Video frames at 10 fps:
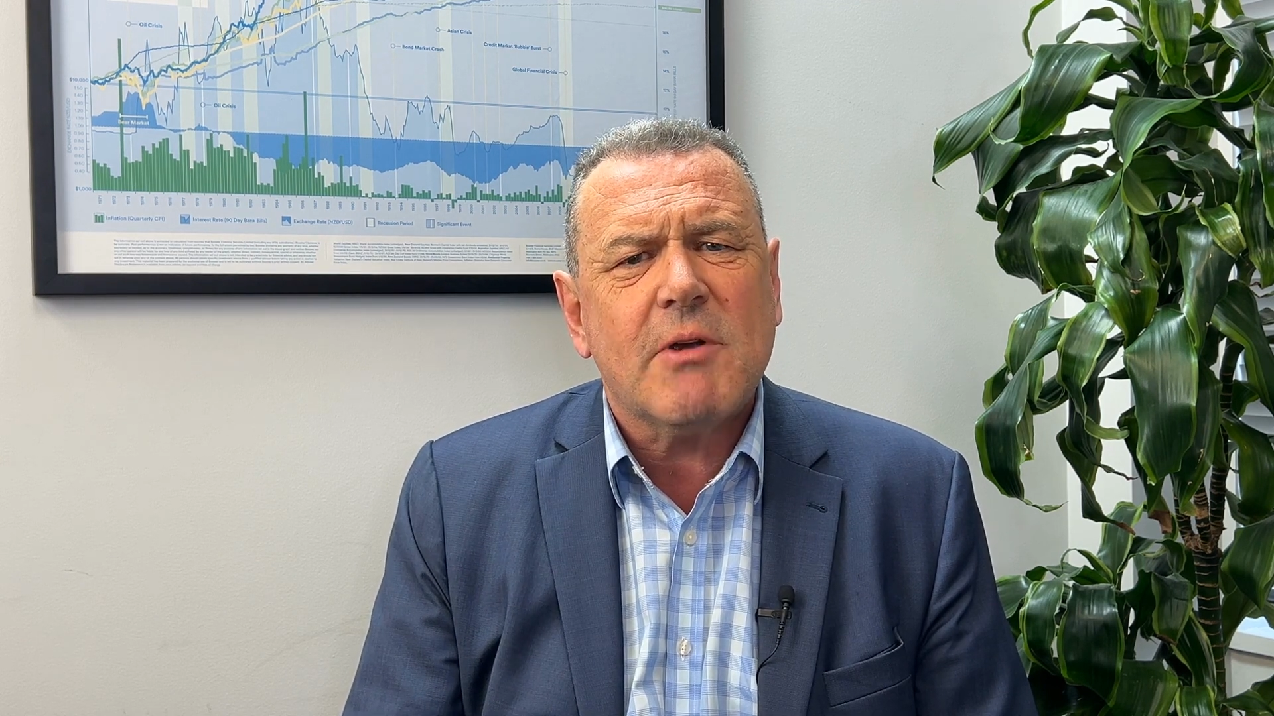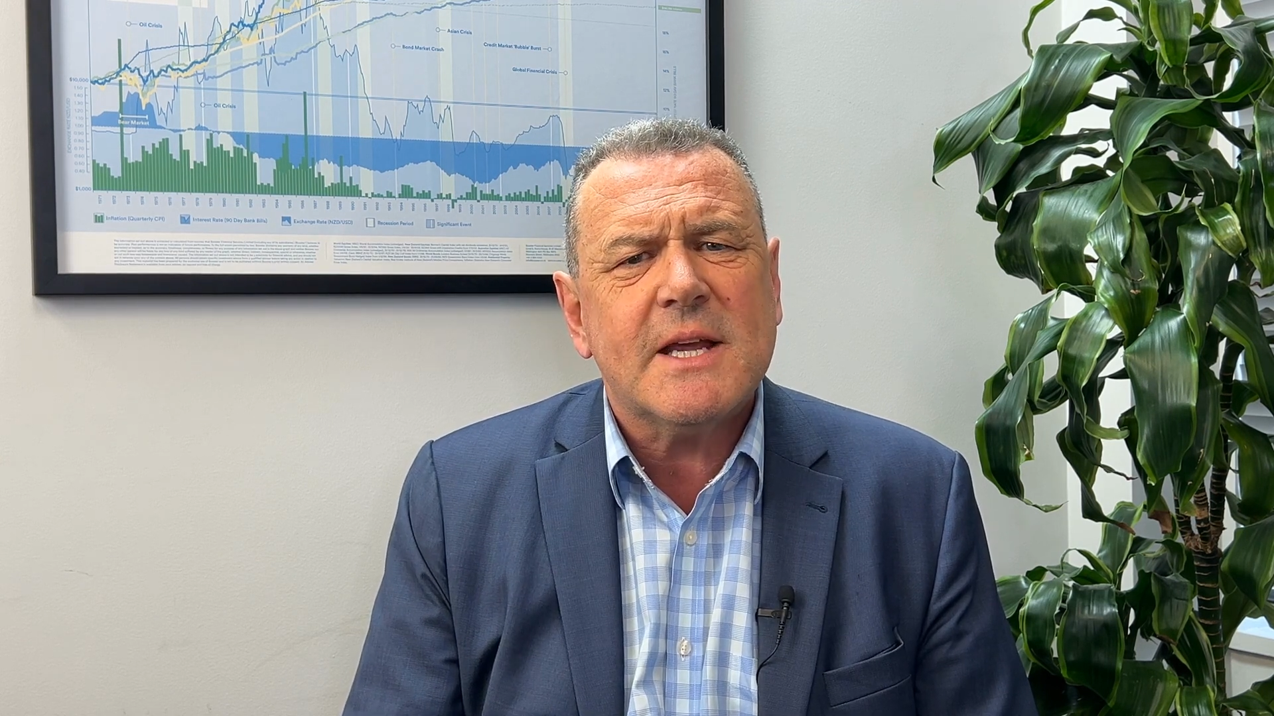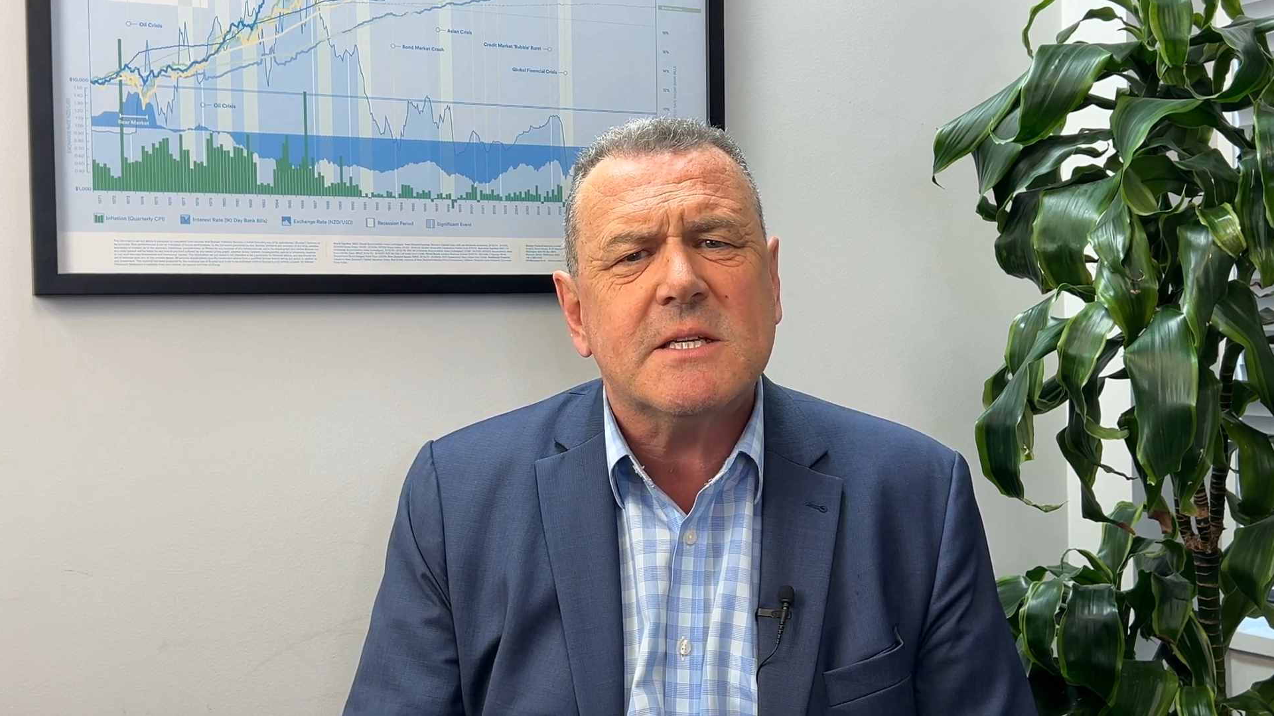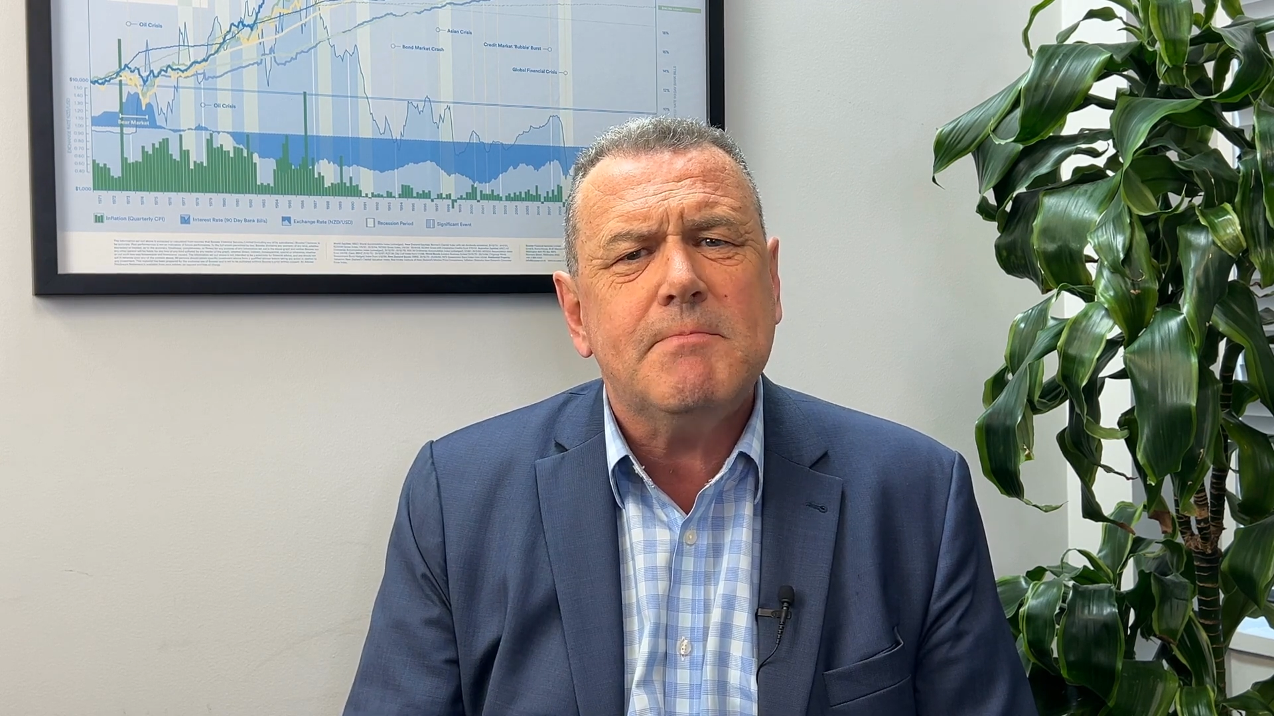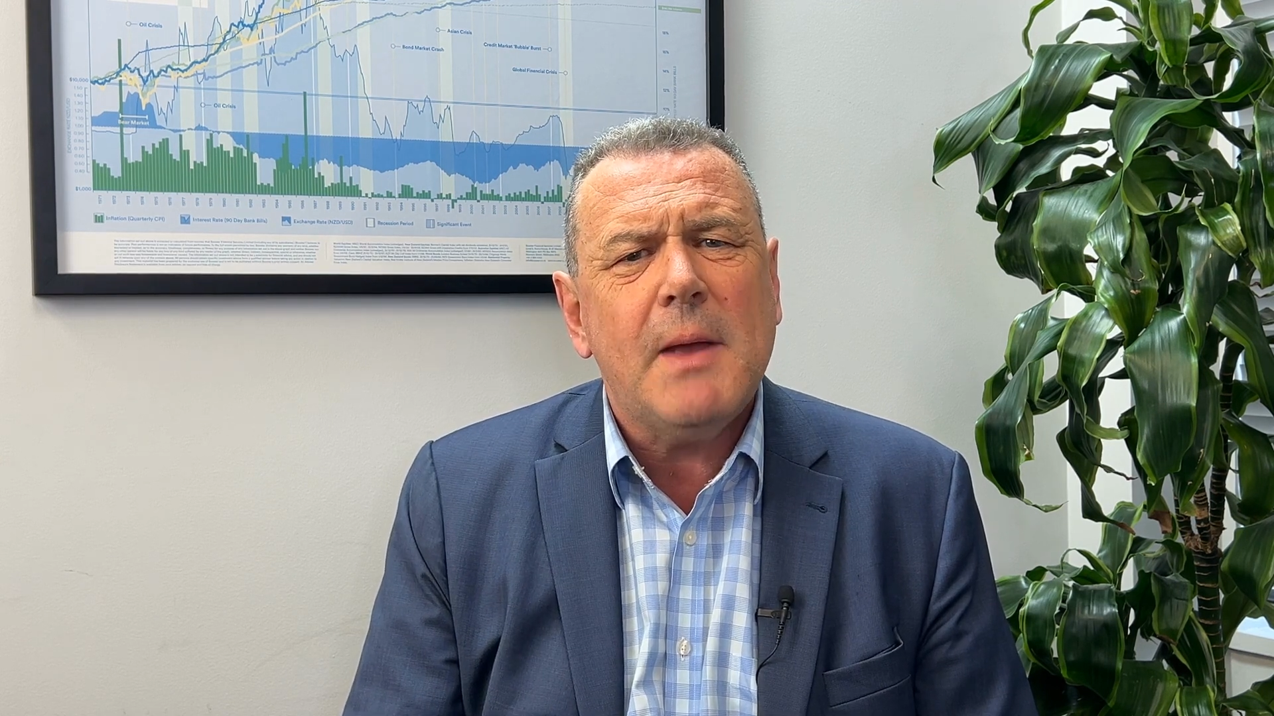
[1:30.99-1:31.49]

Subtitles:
rates